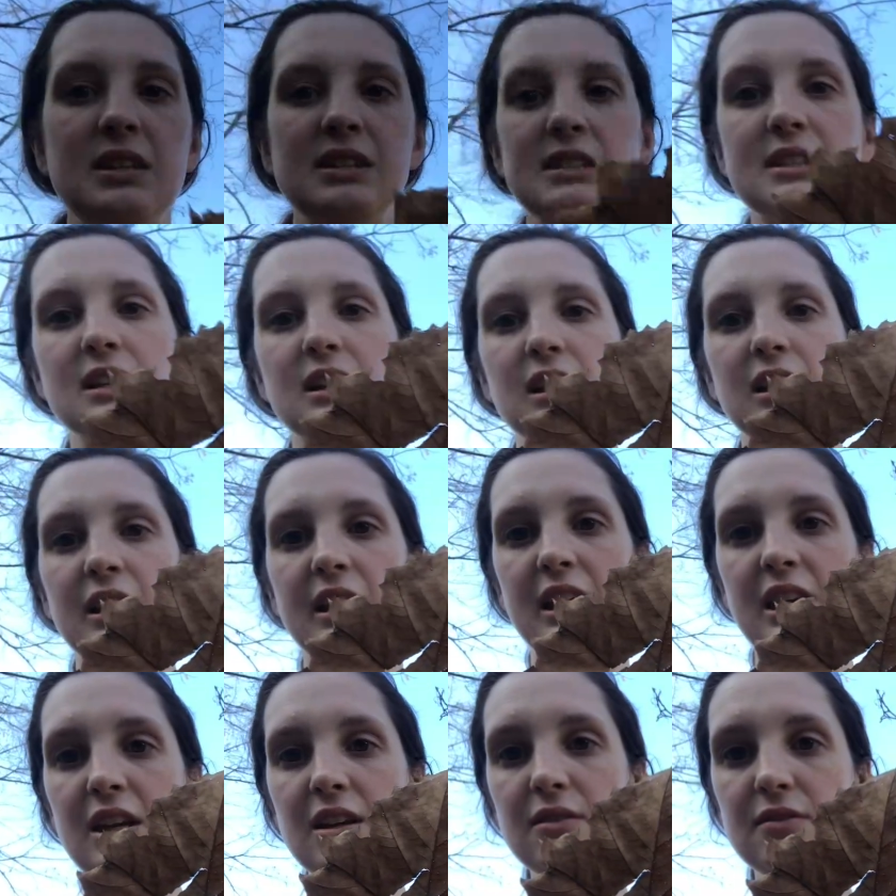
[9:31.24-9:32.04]
is their
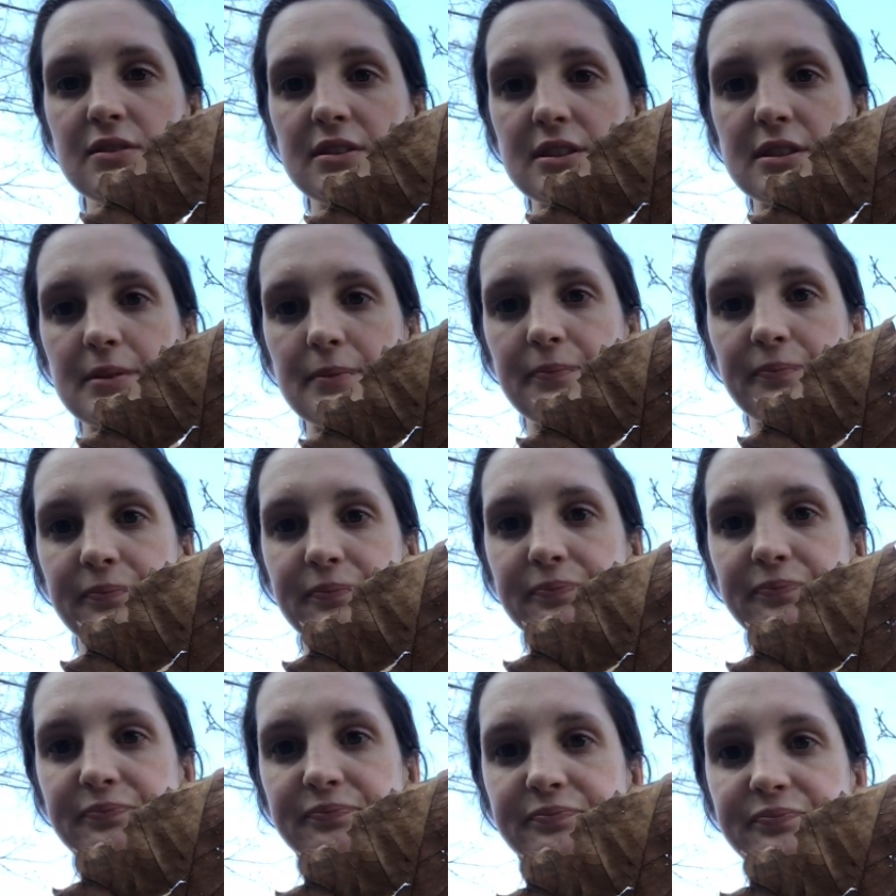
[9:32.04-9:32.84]
leaves.
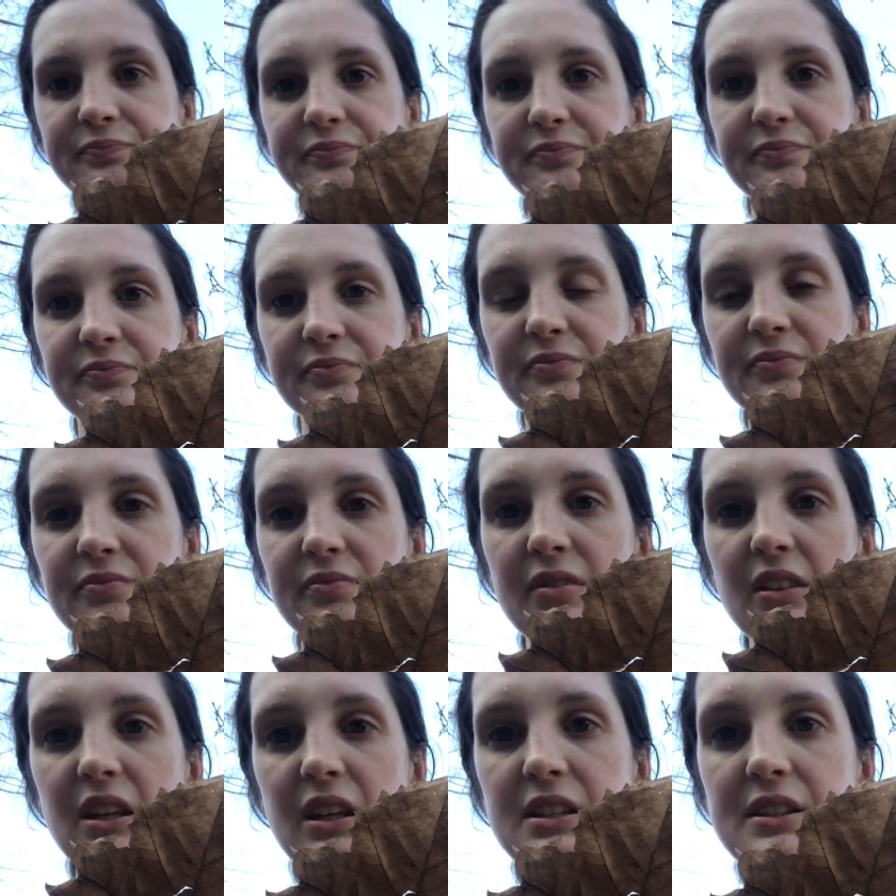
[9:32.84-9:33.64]

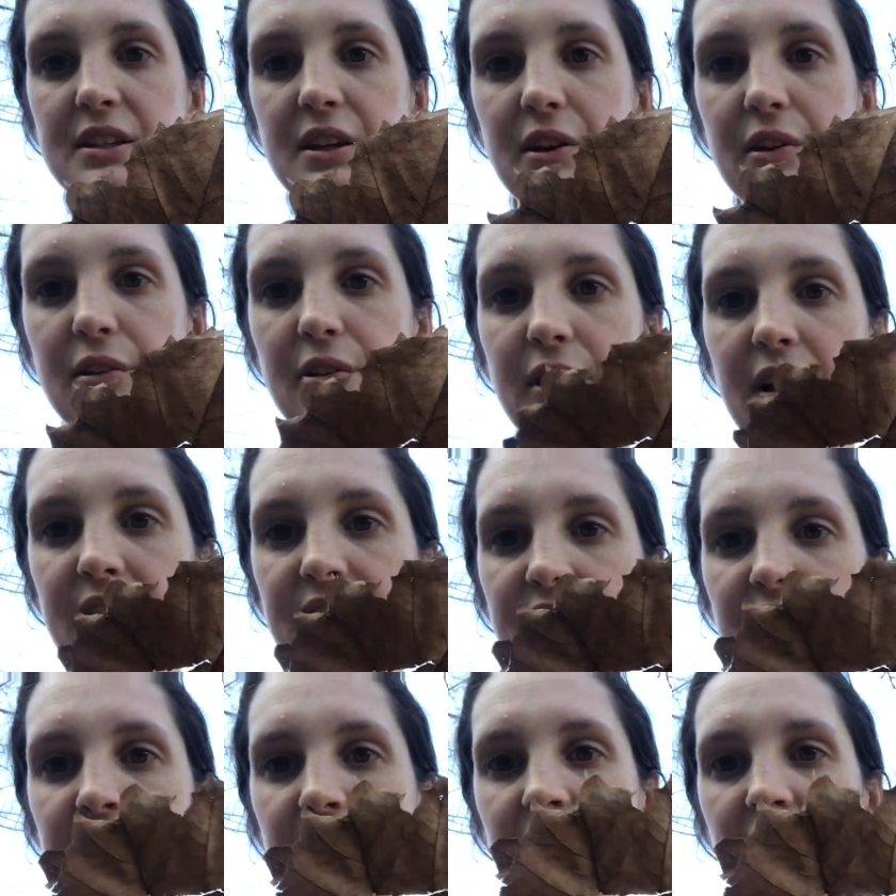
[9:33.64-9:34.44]
So I
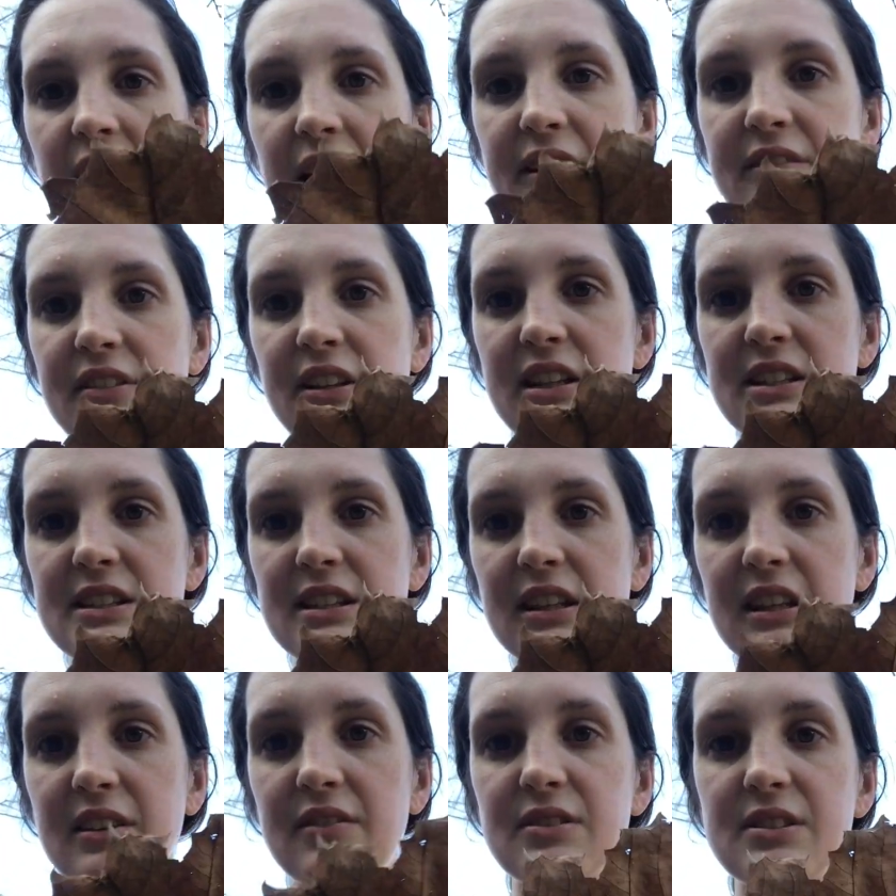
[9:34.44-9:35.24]
found a lot of these
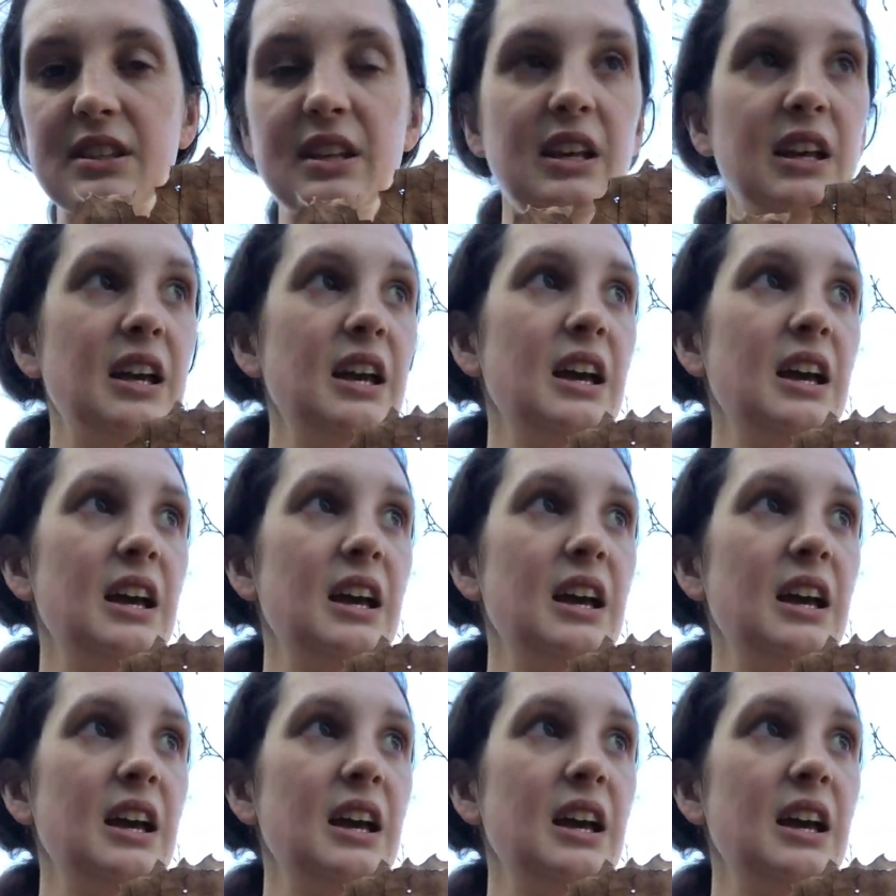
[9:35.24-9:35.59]
leaves